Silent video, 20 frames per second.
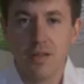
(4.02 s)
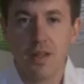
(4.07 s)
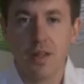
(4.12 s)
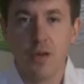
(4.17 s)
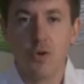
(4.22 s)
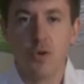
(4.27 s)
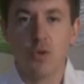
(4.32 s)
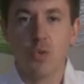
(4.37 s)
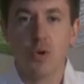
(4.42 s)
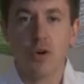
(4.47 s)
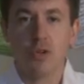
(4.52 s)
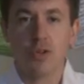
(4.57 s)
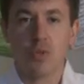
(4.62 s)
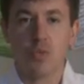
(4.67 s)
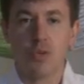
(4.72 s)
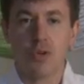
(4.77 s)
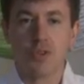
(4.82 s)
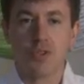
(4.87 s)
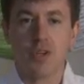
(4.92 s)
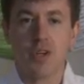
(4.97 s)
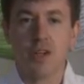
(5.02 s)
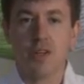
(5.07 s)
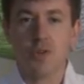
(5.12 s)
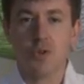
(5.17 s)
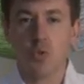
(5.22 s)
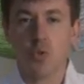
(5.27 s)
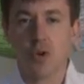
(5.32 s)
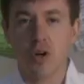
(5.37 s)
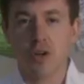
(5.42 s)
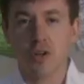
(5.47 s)
Hello and welcome once again
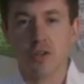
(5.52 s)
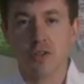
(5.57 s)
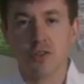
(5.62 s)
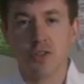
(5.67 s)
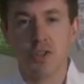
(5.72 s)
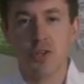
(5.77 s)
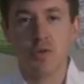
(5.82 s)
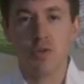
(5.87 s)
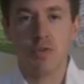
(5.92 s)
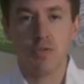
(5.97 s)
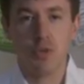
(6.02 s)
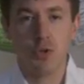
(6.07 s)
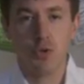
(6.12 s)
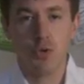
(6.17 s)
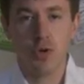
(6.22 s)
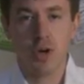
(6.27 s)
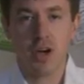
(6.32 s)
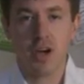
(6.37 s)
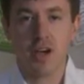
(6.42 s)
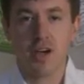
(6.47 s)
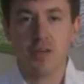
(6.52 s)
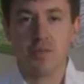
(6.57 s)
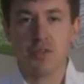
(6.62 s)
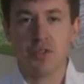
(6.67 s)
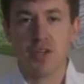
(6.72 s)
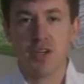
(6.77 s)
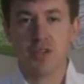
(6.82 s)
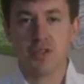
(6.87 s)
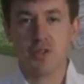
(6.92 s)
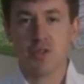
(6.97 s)
to Walker Tea Review. I'm
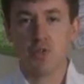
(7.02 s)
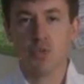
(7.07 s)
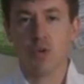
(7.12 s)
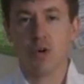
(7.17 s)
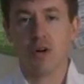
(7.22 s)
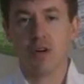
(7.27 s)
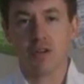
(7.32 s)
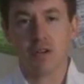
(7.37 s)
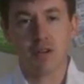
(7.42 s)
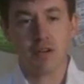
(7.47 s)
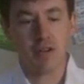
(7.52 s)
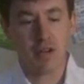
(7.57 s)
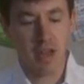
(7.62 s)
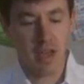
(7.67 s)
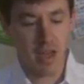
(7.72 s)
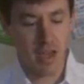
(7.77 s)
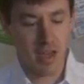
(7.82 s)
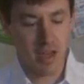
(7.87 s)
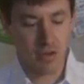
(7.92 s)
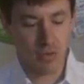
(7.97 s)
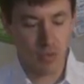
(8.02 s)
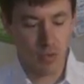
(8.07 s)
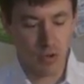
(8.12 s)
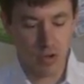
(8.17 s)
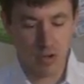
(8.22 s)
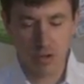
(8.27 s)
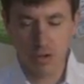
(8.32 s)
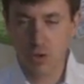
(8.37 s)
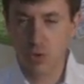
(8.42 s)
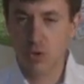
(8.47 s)
Jason Walker, and
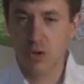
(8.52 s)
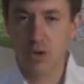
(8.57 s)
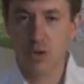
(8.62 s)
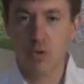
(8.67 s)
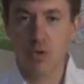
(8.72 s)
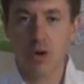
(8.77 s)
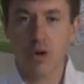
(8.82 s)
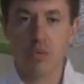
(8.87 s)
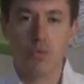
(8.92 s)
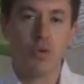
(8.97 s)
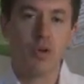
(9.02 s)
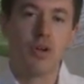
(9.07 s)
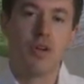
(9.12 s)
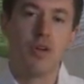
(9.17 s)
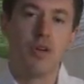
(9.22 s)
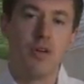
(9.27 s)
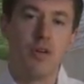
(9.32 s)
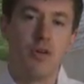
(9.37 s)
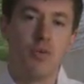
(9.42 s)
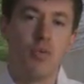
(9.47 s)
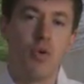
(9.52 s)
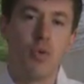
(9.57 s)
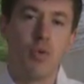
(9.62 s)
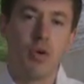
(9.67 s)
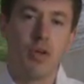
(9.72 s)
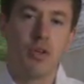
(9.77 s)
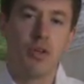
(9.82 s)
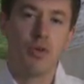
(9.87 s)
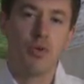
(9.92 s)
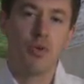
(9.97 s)
we're doing what
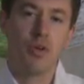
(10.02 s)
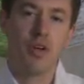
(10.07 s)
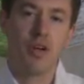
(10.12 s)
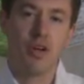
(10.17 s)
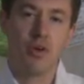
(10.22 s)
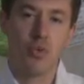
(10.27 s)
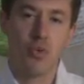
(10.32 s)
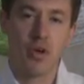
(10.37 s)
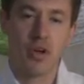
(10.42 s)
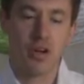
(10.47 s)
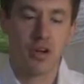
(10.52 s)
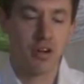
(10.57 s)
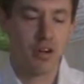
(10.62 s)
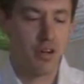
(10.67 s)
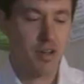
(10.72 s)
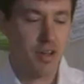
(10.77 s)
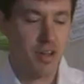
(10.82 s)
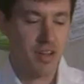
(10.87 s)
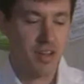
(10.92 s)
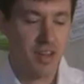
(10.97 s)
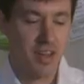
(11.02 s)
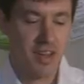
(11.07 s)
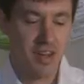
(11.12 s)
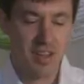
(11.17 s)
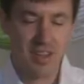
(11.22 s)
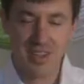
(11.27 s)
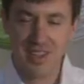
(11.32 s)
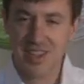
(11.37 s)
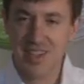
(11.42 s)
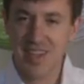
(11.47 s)
we do here. We're
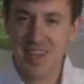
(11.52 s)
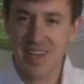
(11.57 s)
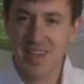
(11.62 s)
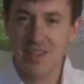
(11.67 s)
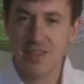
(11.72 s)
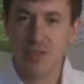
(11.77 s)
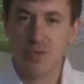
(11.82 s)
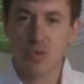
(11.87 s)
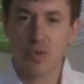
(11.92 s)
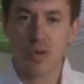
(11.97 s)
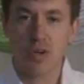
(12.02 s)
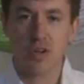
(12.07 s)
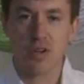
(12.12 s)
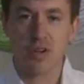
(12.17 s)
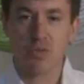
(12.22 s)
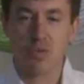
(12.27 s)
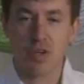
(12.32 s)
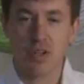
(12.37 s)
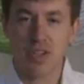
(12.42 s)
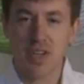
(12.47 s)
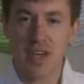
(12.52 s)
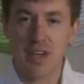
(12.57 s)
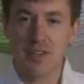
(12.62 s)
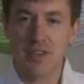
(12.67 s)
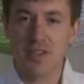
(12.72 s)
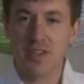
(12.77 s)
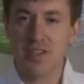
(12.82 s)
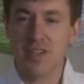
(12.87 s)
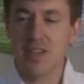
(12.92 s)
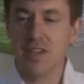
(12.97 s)
getting teas. We're
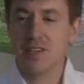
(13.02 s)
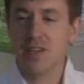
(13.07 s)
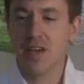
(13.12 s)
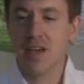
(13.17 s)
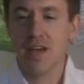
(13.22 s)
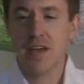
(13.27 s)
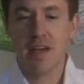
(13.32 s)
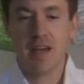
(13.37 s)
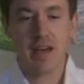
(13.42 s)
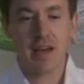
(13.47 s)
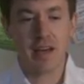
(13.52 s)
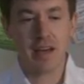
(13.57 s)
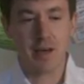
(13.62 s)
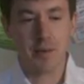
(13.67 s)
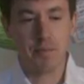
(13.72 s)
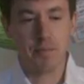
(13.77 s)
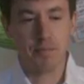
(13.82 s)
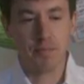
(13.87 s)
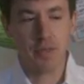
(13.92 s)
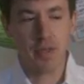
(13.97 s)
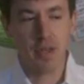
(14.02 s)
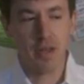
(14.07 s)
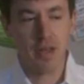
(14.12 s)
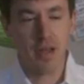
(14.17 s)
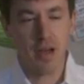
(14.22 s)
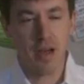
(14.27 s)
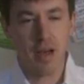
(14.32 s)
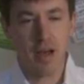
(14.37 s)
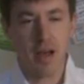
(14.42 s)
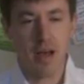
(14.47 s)
tasting teas.
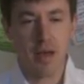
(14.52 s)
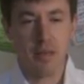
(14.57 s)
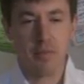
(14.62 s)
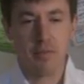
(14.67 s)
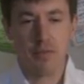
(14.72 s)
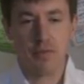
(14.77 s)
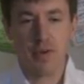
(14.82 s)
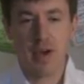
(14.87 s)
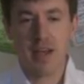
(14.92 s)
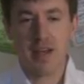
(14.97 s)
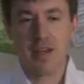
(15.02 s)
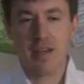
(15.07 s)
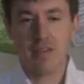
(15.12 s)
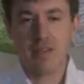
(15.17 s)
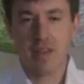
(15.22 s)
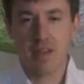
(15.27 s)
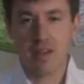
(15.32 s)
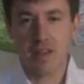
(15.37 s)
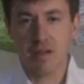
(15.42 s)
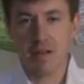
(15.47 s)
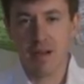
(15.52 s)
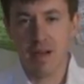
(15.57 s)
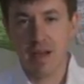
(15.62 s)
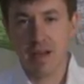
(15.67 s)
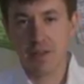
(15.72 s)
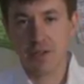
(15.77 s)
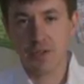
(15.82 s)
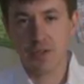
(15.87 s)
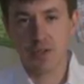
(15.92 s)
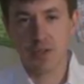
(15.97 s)
I'm finding that
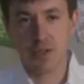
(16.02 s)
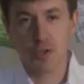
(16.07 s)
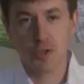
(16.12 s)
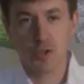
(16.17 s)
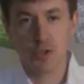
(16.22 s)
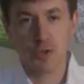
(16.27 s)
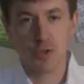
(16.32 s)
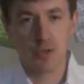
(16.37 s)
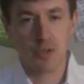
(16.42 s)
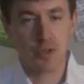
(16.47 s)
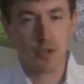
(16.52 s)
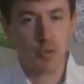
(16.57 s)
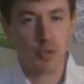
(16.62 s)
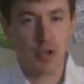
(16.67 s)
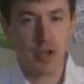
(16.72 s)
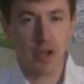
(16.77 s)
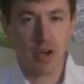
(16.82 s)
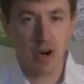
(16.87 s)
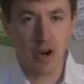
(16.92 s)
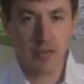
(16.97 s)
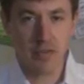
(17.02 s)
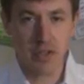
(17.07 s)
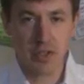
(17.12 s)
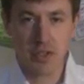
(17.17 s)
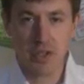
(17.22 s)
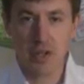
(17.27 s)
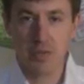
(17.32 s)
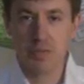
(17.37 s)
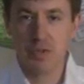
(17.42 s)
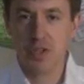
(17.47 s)
as the spring
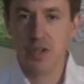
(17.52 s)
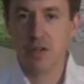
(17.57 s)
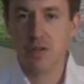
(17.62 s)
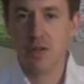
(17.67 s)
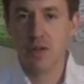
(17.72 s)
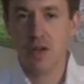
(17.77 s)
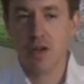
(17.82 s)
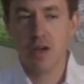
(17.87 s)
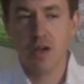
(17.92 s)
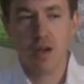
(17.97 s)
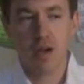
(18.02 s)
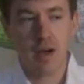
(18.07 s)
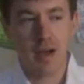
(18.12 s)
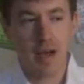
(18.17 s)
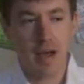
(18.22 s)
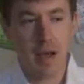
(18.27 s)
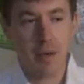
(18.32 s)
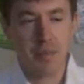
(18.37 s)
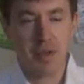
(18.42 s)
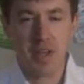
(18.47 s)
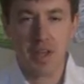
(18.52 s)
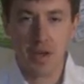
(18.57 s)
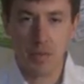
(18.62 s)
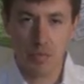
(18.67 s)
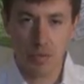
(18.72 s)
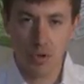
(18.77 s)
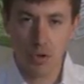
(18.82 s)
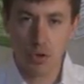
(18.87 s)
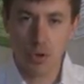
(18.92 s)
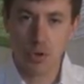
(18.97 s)
harvest comes in, I'm getting
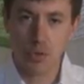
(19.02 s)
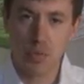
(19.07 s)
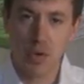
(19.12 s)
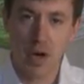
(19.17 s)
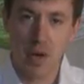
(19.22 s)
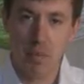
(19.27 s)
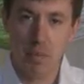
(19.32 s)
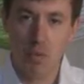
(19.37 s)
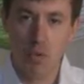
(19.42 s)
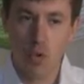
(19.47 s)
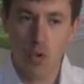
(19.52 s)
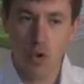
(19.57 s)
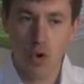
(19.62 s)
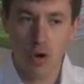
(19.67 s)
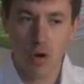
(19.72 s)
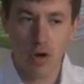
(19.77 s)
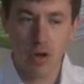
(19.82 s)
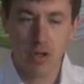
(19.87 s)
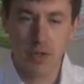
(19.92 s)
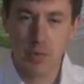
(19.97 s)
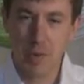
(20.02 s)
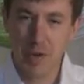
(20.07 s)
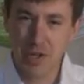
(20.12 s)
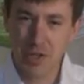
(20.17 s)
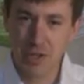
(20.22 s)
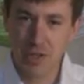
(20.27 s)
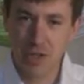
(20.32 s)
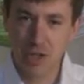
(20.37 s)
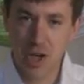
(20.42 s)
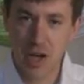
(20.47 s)
approached by more,
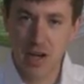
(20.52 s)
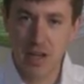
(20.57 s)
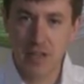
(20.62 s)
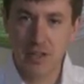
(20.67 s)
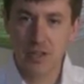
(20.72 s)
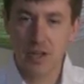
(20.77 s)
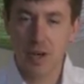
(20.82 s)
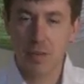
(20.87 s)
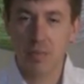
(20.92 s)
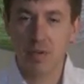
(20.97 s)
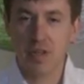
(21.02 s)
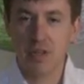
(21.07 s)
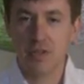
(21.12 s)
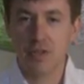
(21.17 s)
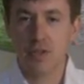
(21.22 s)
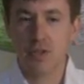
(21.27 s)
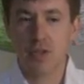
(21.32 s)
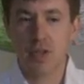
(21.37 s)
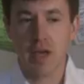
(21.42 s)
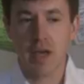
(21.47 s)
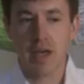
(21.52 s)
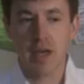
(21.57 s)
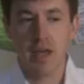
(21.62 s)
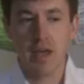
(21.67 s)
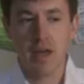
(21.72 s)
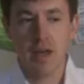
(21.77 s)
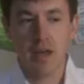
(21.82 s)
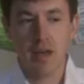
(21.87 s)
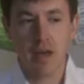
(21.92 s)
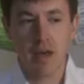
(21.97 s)
especially Chinese companies, to say,
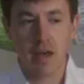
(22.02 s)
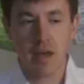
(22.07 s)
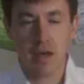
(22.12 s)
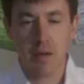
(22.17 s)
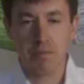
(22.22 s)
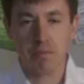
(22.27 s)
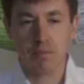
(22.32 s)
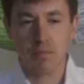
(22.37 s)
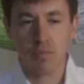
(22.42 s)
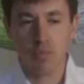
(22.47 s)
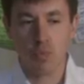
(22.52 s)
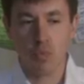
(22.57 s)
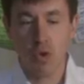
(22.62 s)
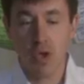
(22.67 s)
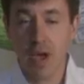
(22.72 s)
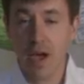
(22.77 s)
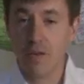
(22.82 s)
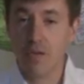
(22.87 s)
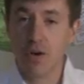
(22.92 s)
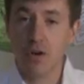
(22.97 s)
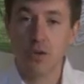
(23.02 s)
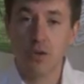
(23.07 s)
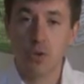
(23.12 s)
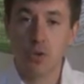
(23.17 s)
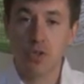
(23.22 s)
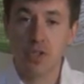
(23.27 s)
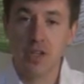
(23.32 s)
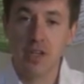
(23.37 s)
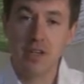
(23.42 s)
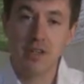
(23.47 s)
we have our
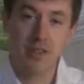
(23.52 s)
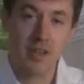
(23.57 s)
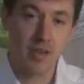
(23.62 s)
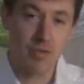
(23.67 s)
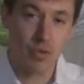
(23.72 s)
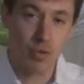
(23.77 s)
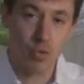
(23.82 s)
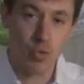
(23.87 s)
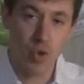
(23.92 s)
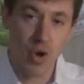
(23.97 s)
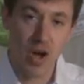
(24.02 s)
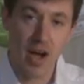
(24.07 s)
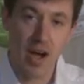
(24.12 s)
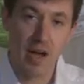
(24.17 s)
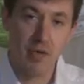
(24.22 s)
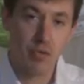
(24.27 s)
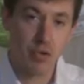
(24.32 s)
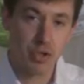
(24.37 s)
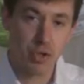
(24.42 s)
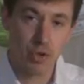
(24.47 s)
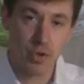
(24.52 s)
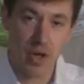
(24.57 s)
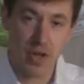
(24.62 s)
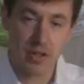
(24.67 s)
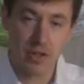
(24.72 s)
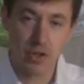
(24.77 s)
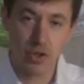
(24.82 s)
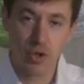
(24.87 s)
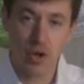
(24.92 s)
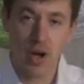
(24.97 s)
new teas. They've arrived. Would you like
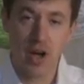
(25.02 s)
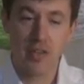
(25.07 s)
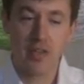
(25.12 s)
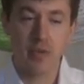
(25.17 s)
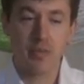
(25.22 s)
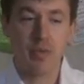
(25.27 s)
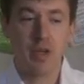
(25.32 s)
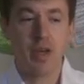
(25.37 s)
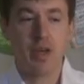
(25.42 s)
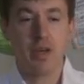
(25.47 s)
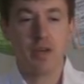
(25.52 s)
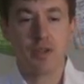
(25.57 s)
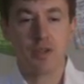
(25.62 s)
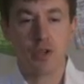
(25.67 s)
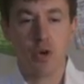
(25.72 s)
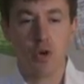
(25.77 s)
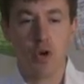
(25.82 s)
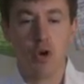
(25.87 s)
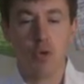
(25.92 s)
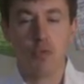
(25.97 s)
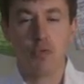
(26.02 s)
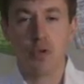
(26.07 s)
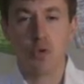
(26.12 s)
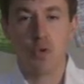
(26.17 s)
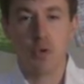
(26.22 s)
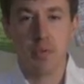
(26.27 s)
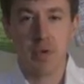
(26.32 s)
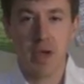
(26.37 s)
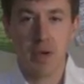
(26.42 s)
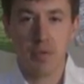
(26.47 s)
to try them? So hopefully
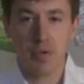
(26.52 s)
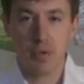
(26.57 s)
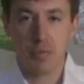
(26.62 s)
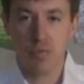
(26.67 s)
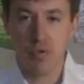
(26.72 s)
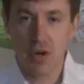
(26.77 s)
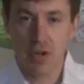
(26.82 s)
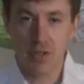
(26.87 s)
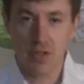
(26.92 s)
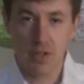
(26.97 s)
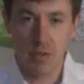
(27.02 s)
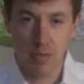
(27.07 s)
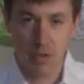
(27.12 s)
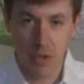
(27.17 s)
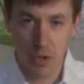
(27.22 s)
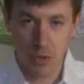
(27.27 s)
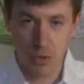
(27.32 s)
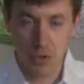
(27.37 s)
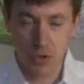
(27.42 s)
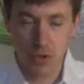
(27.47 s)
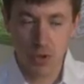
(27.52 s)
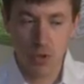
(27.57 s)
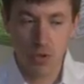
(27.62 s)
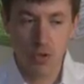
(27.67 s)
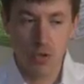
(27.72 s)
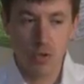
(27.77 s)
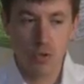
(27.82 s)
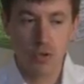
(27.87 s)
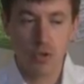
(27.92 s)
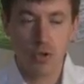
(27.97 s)
we'll be able to bring some of those to
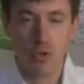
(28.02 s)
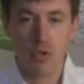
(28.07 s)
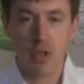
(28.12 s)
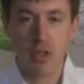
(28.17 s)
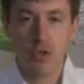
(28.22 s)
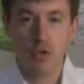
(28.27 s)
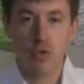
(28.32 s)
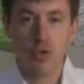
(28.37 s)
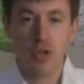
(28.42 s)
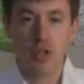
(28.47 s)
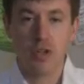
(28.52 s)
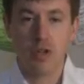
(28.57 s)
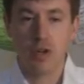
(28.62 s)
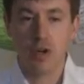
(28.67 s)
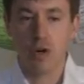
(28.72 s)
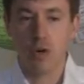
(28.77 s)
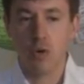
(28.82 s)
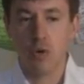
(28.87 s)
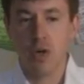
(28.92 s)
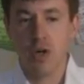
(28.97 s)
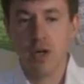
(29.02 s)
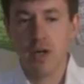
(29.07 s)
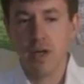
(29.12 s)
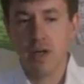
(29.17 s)
you so that you can know,